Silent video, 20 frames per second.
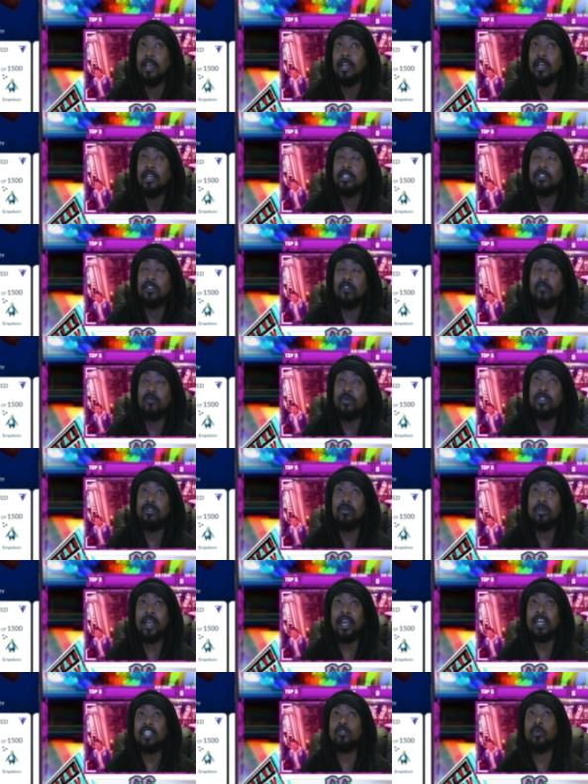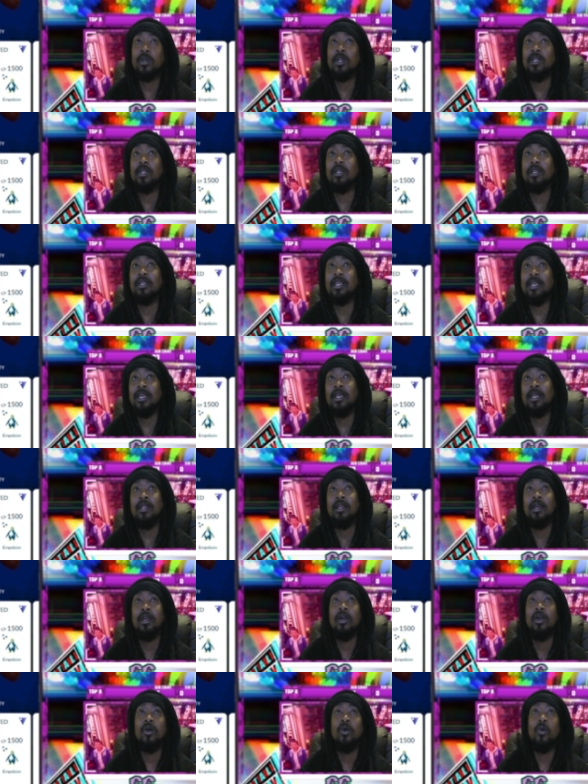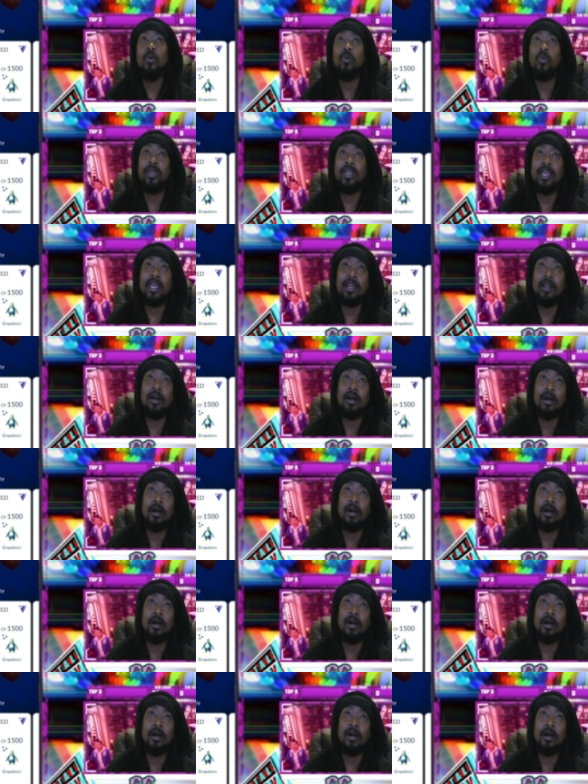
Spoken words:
So if we do catch one in the lead, we can